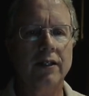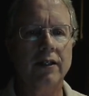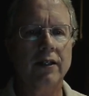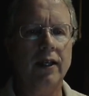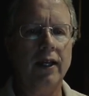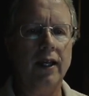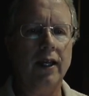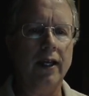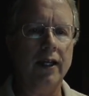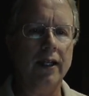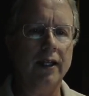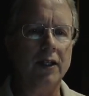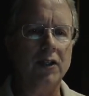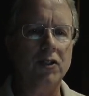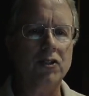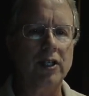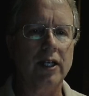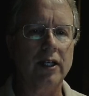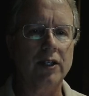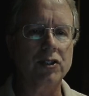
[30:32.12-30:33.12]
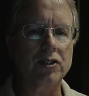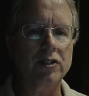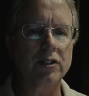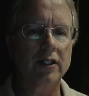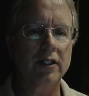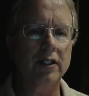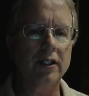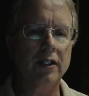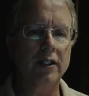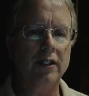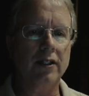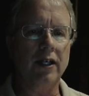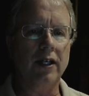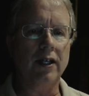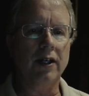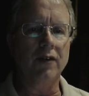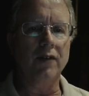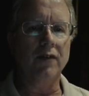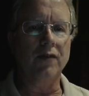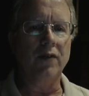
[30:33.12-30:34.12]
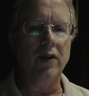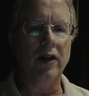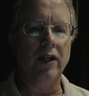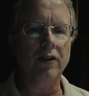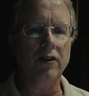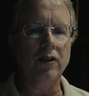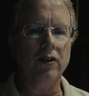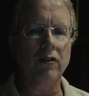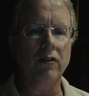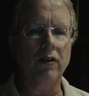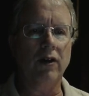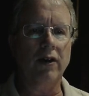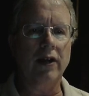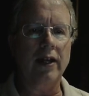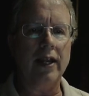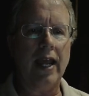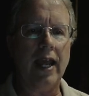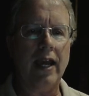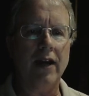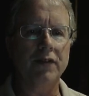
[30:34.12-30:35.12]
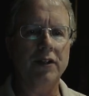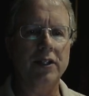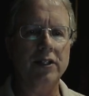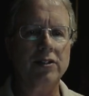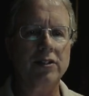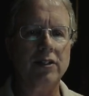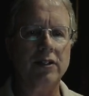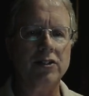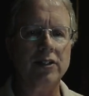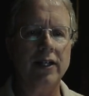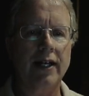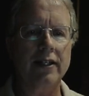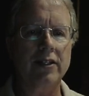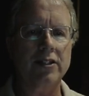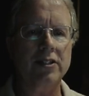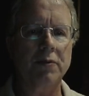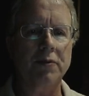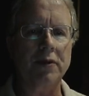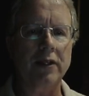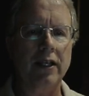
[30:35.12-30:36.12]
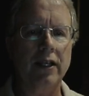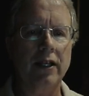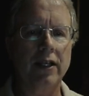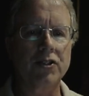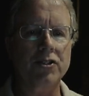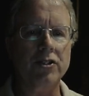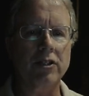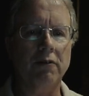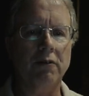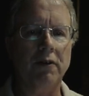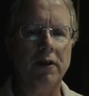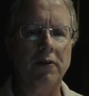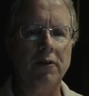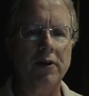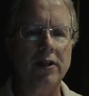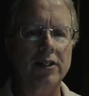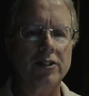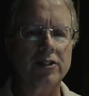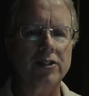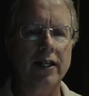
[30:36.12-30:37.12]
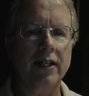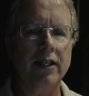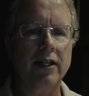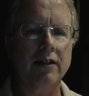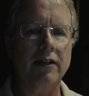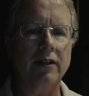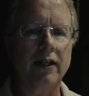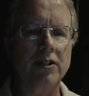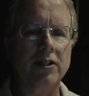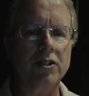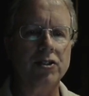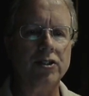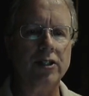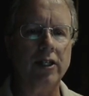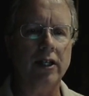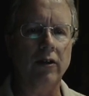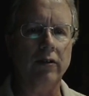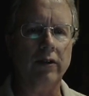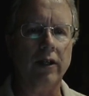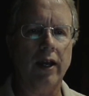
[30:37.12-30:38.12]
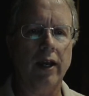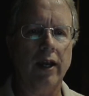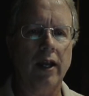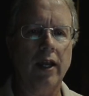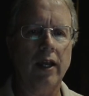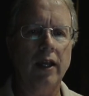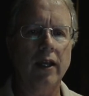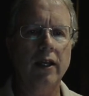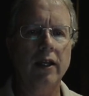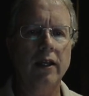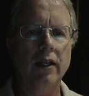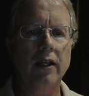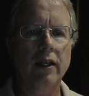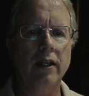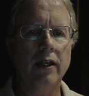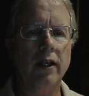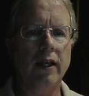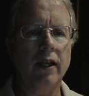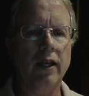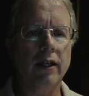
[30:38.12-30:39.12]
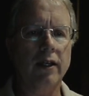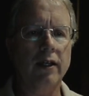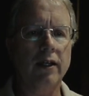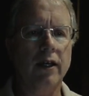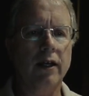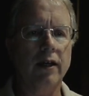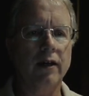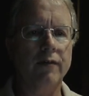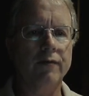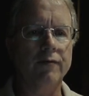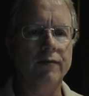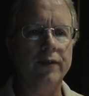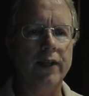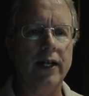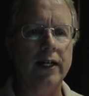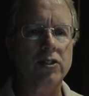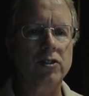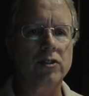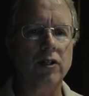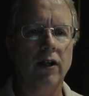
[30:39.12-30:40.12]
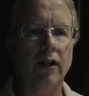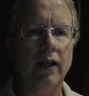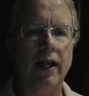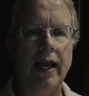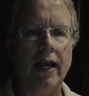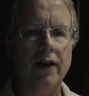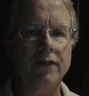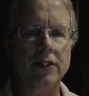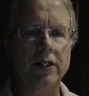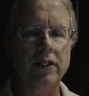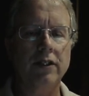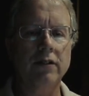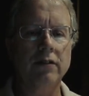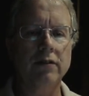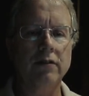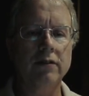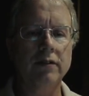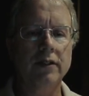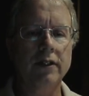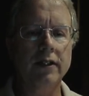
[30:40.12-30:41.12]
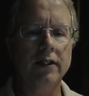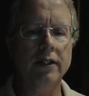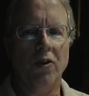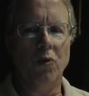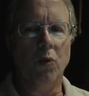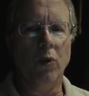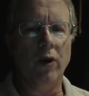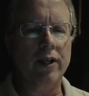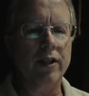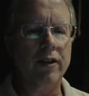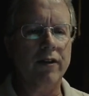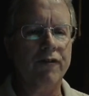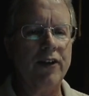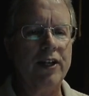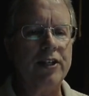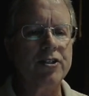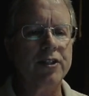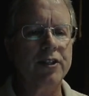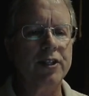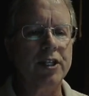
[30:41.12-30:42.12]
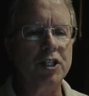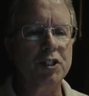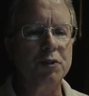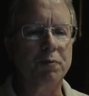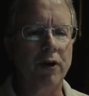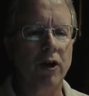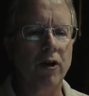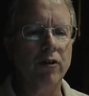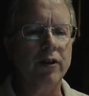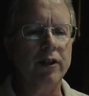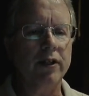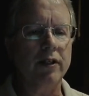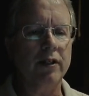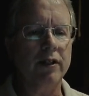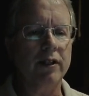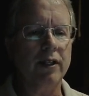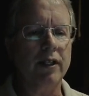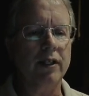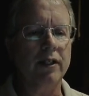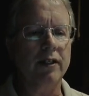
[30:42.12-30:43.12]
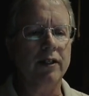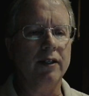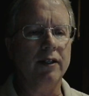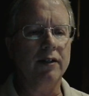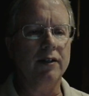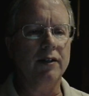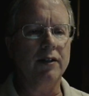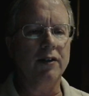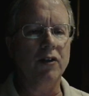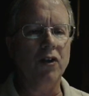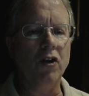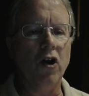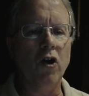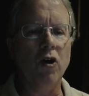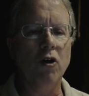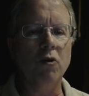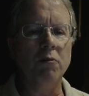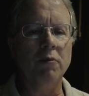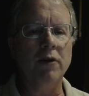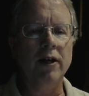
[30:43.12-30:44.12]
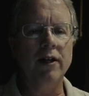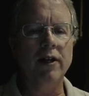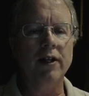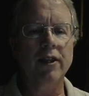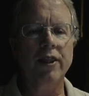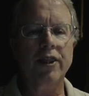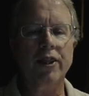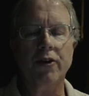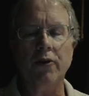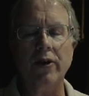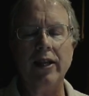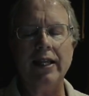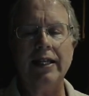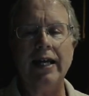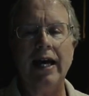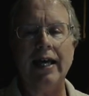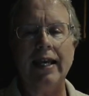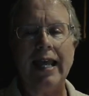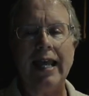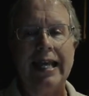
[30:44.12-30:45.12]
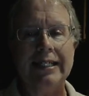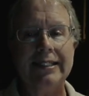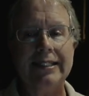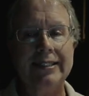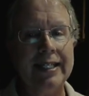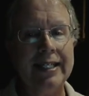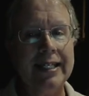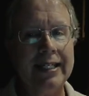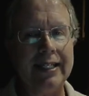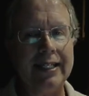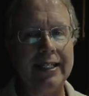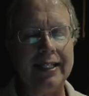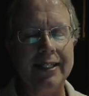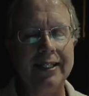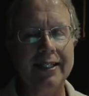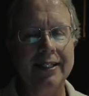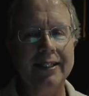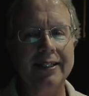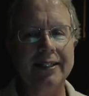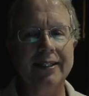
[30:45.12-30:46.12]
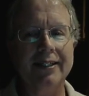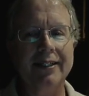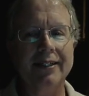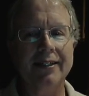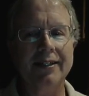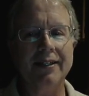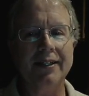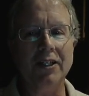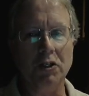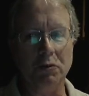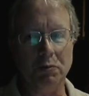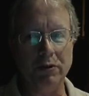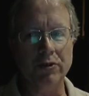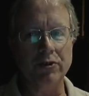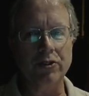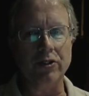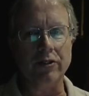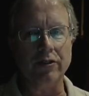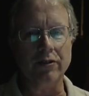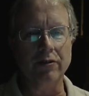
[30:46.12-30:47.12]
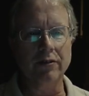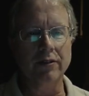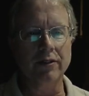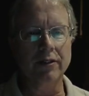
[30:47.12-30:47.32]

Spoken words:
and it says, well, you already have this assigned to something else. Do you want to reassign it? And I just say OK, and that's all I have to do. One other feature that is broken in GNOME 3.18 in Ubuntu